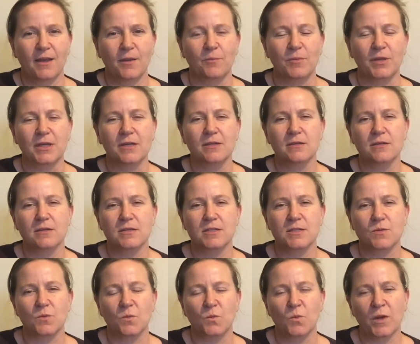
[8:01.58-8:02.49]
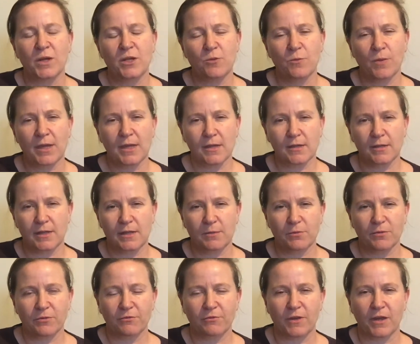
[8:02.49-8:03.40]
Because when you make a
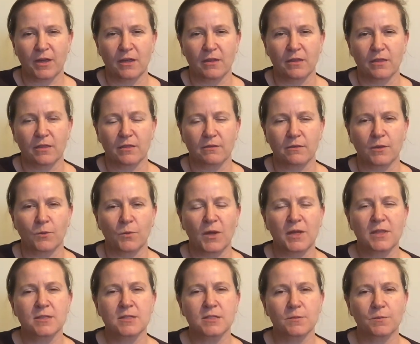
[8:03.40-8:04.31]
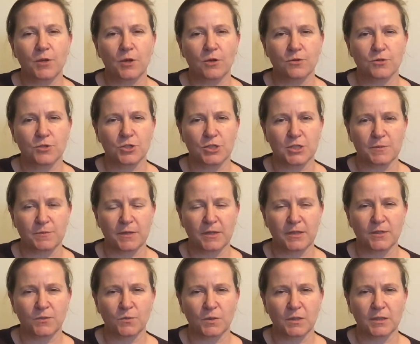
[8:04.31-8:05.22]
leap of faith, the way the subconscious
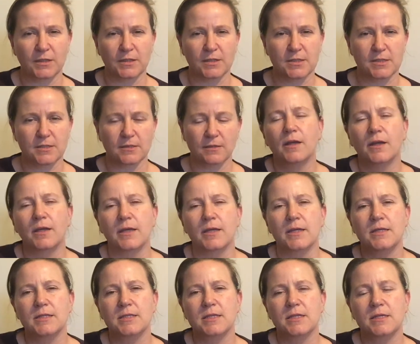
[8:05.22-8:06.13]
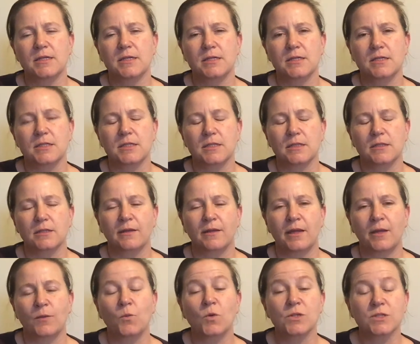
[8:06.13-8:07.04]
mind works is that
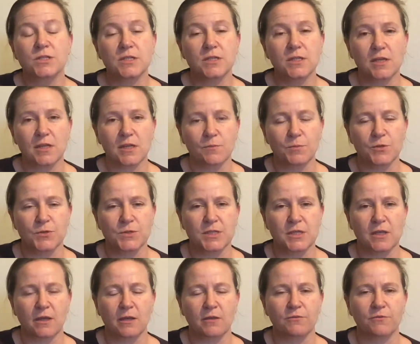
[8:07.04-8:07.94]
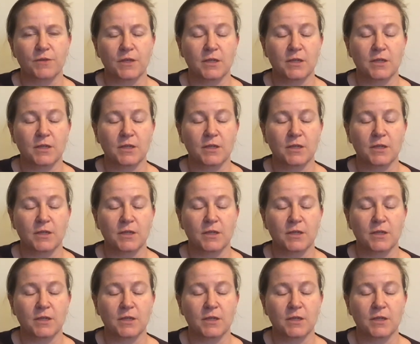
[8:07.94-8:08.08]
it wants to keep you safe.